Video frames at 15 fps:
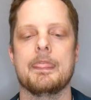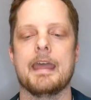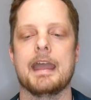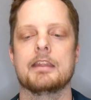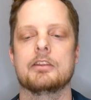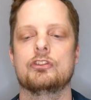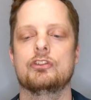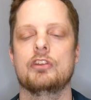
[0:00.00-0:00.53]

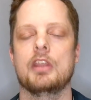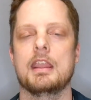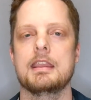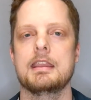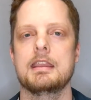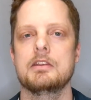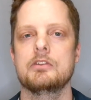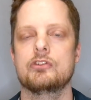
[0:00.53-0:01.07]
that
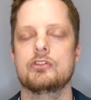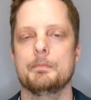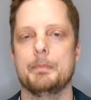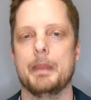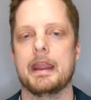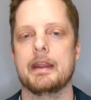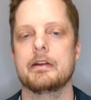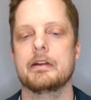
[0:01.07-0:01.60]

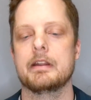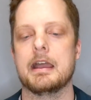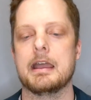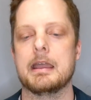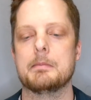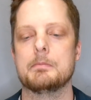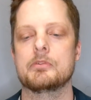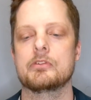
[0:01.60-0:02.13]
change
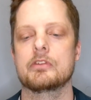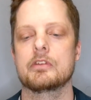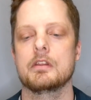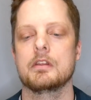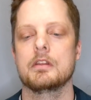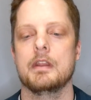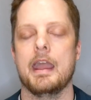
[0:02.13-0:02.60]
paradigms